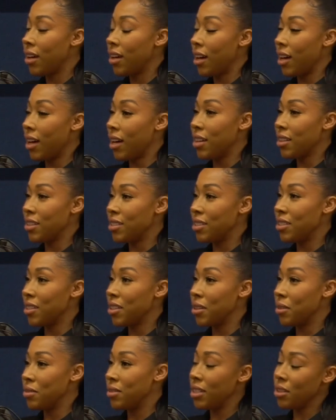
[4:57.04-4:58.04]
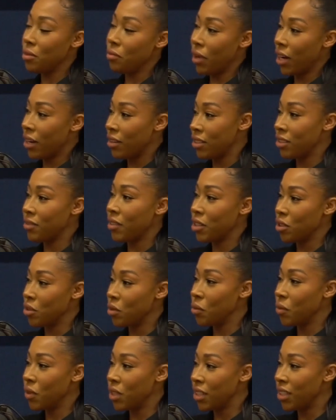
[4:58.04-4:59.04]
and did Paris
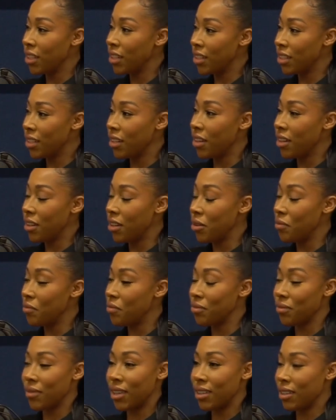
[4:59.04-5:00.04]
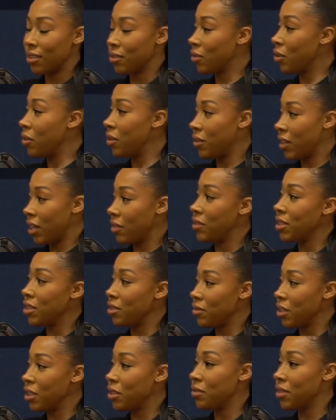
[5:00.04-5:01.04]
Fashion Week and got
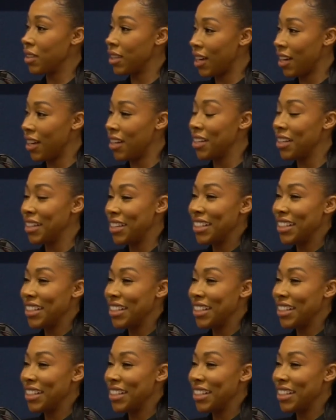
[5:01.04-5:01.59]
everything ready for that.